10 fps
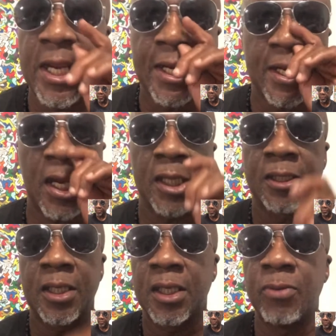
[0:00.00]
he didn't cut.
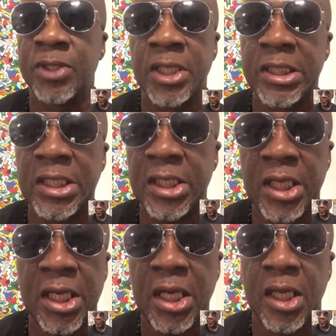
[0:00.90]
He wasn't a D J
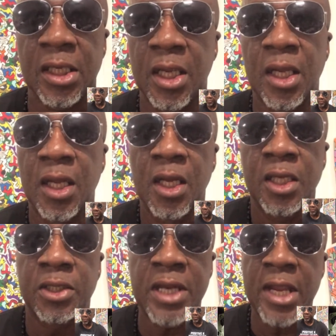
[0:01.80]
that cut.
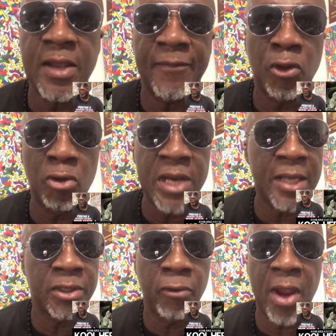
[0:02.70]
So now you have to go down
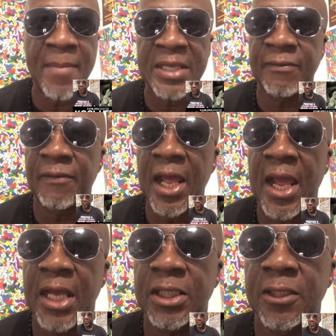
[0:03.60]
to Grandmaster Flash
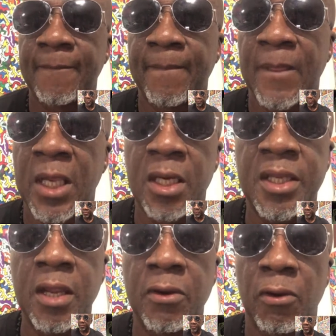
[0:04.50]
and the
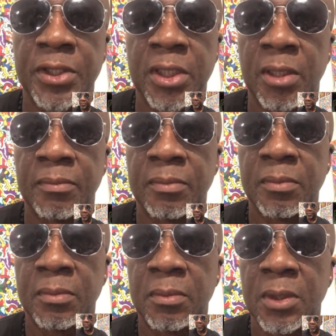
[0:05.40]
Theodores and
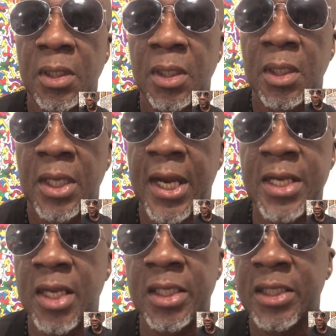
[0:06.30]
them. Ain't
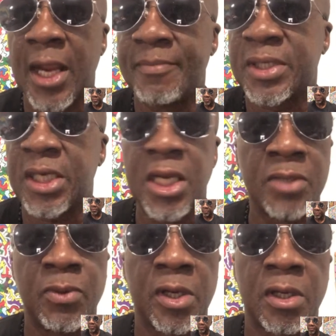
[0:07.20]
none of those M Cs
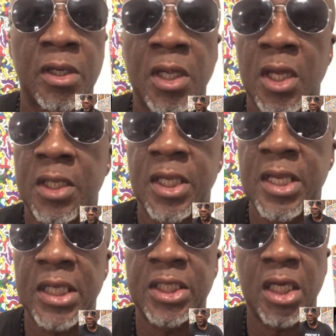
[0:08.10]
were to
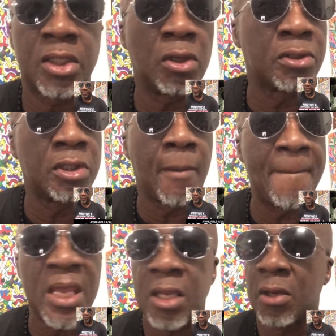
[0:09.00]
yes, yes, y'all, to the
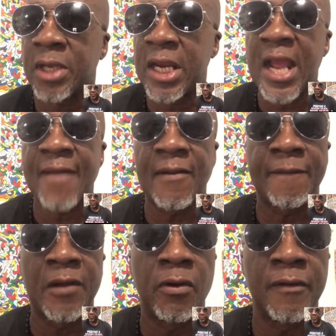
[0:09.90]
beat, y'all. They didn't have the
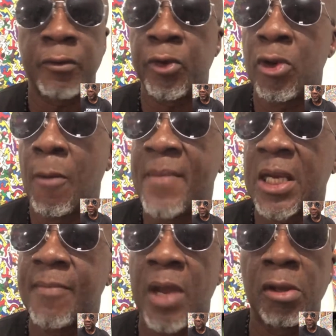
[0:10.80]
flow of Creole,
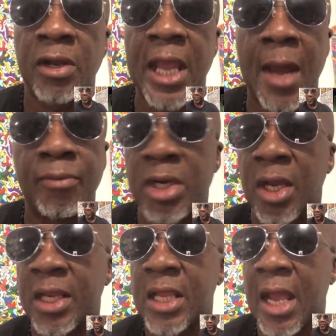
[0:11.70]
Melly Mel, or Cowboy,
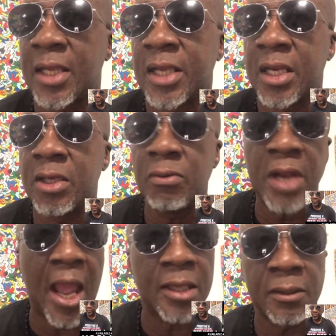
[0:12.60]
none of that. They didn't do
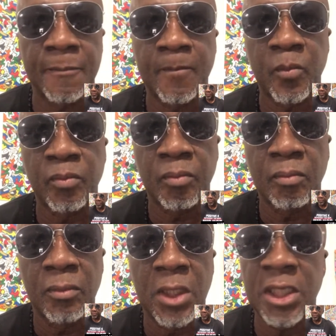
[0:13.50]
that.
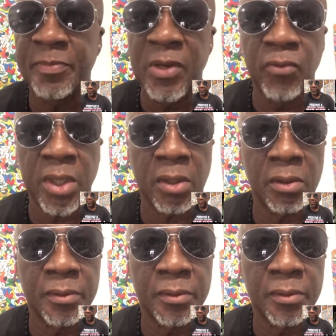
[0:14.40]
Let's be real.